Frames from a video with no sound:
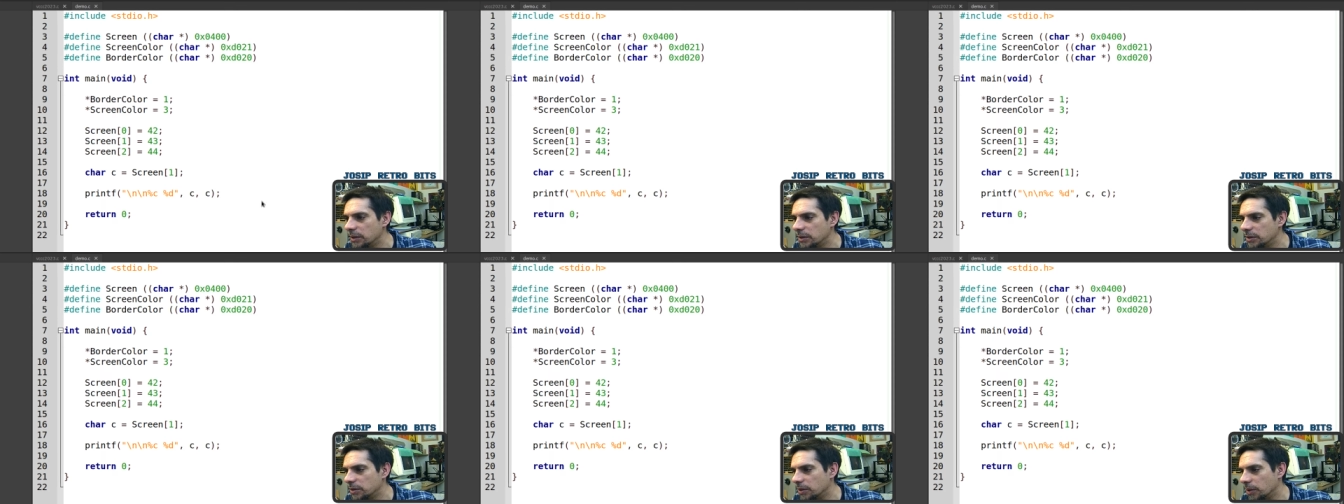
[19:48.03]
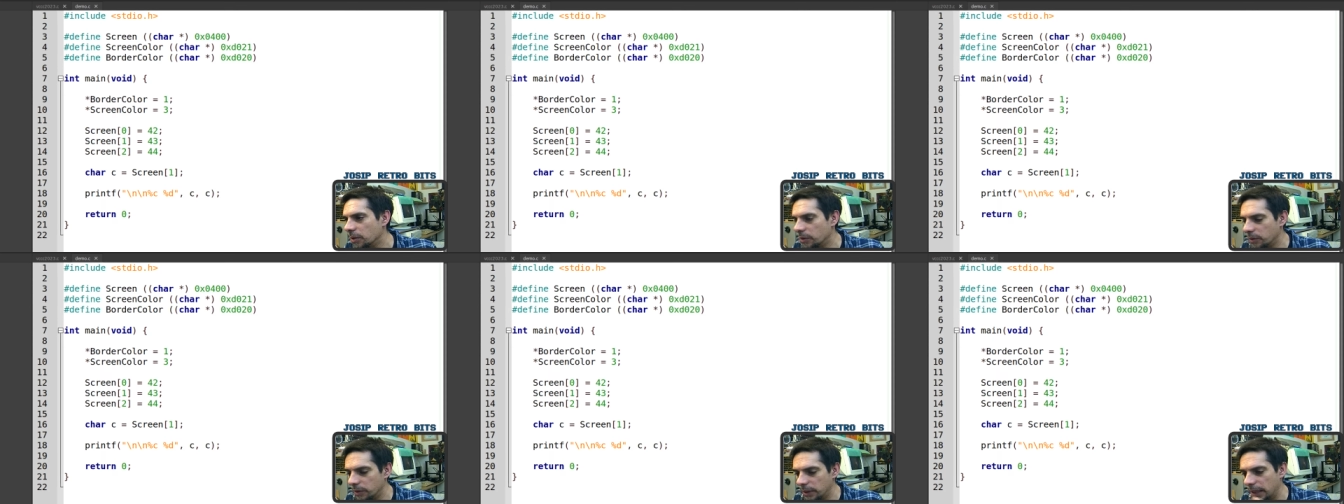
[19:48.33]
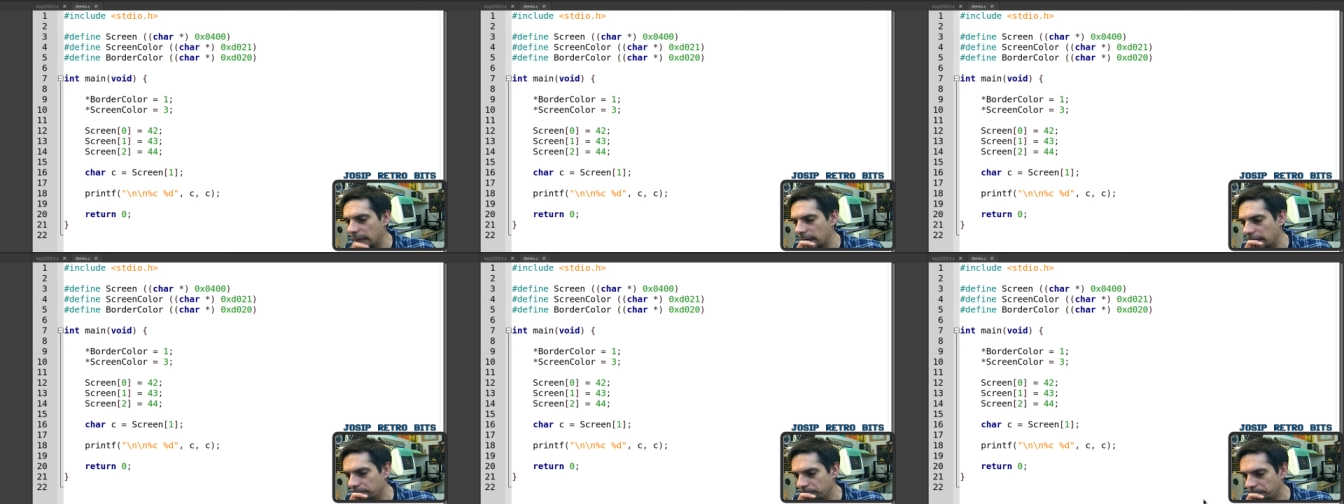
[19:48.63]
So
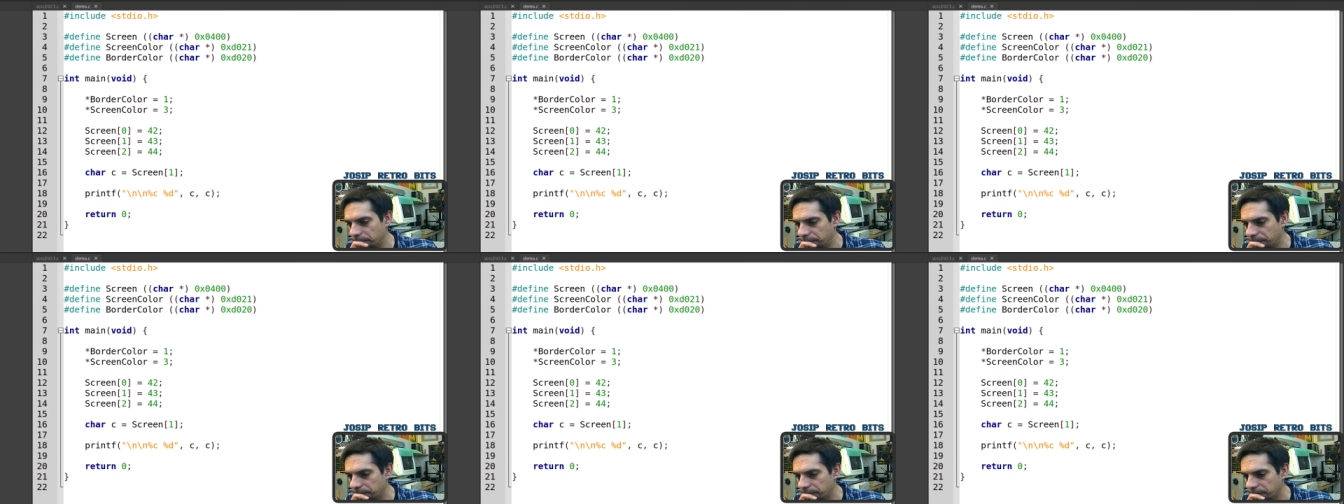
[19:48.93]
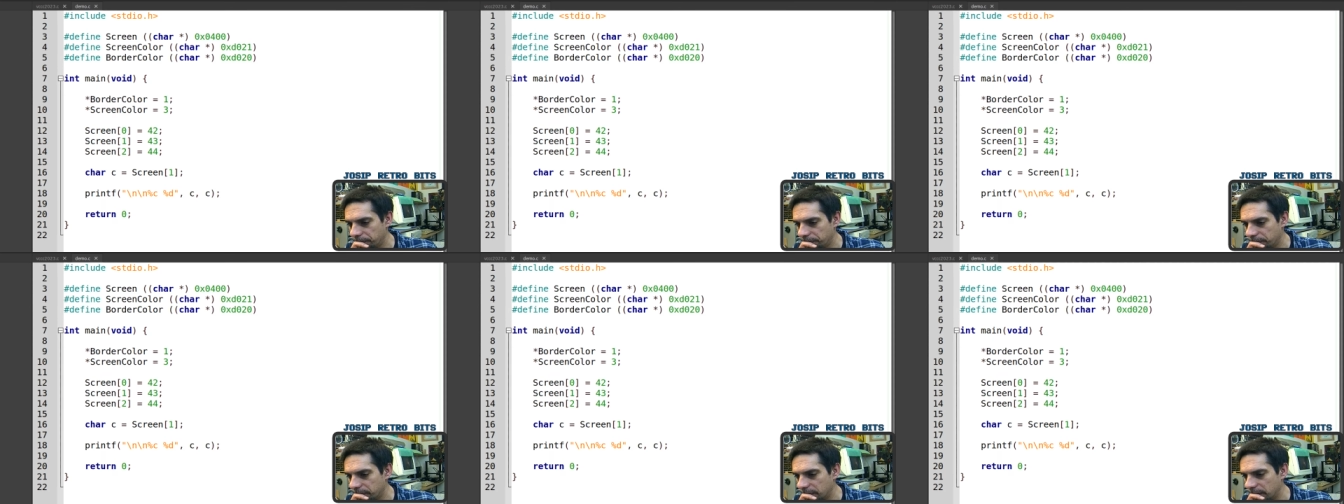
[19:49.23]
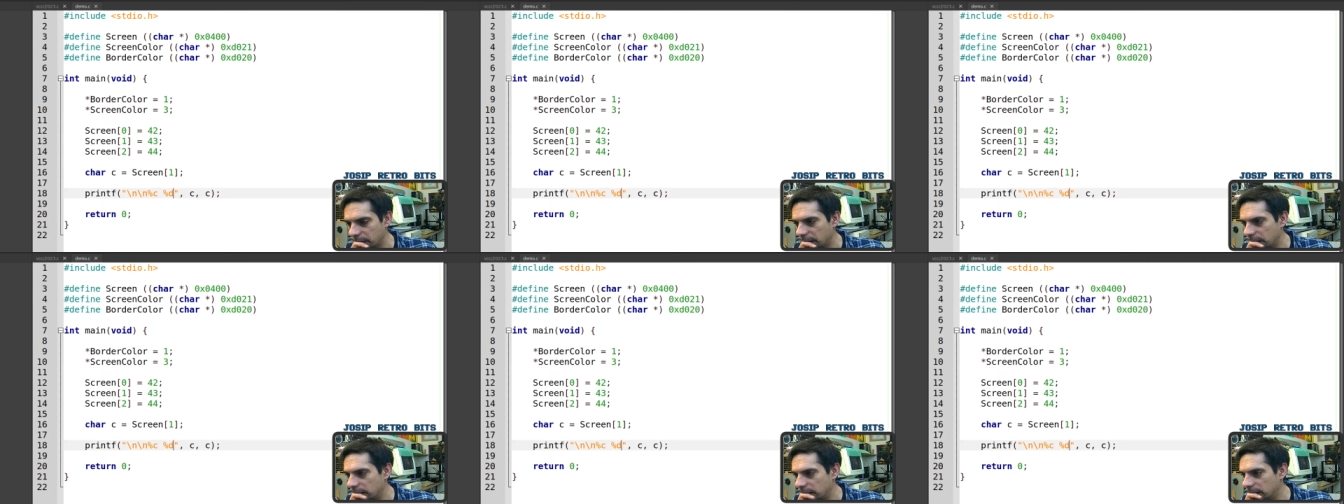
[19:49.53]
yeah,
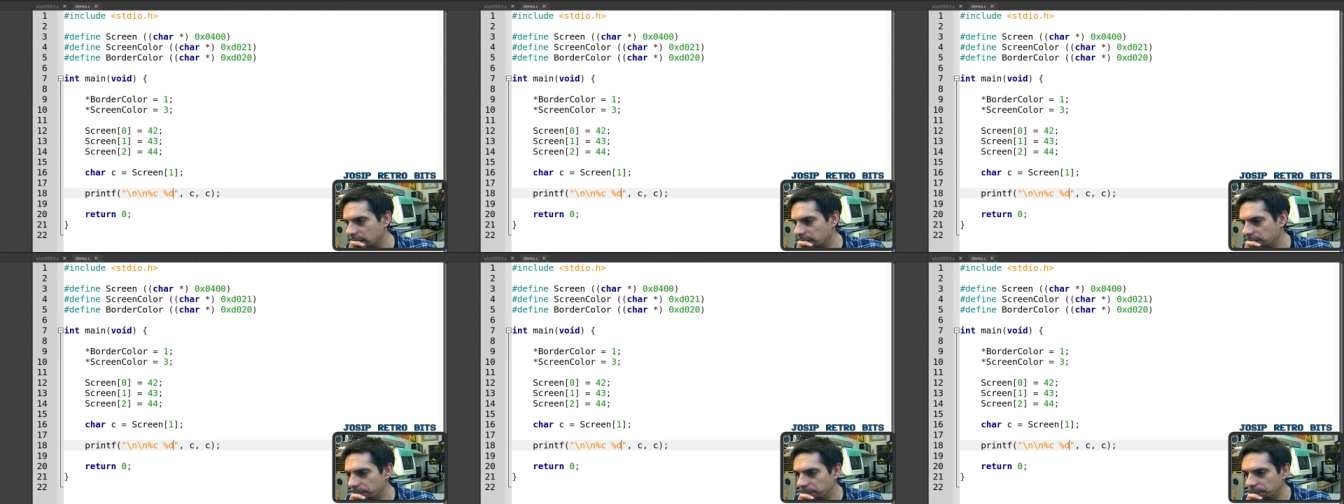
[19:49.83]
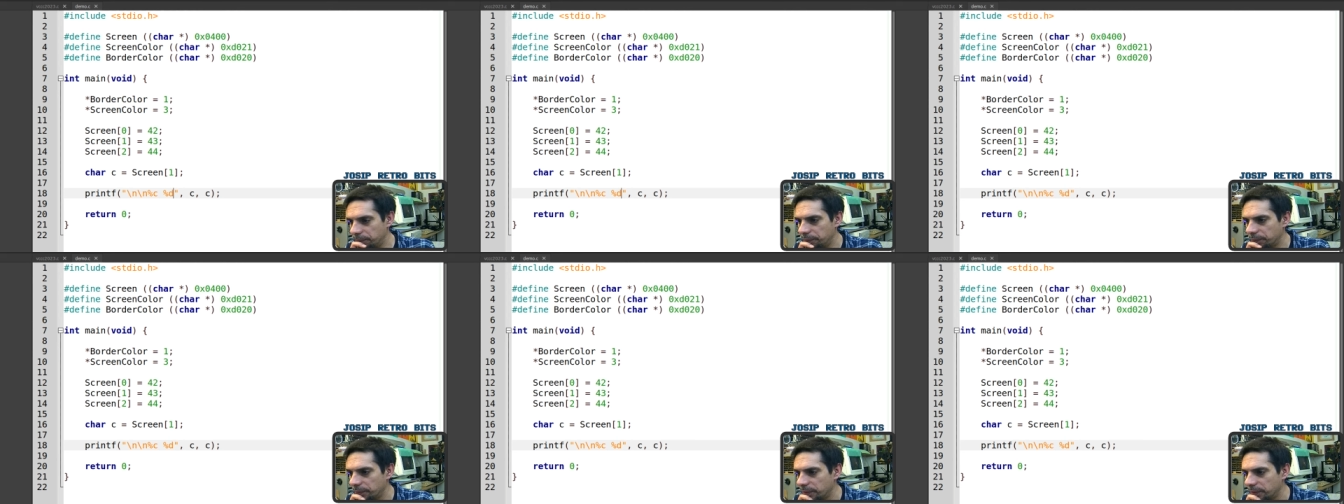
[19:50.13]
um,